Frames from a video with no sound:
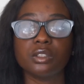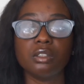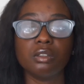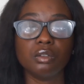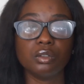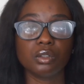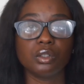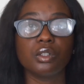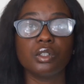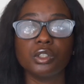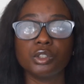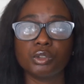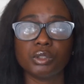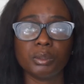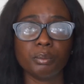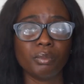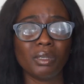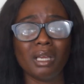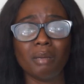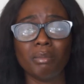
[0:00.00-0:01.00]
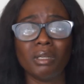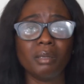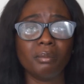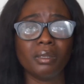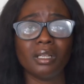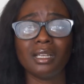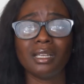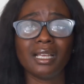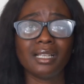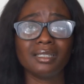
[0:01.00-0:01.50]
your own country, blah blah
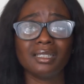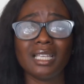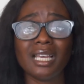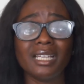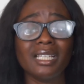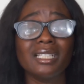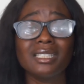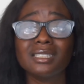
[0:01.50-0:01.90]
blah, like that.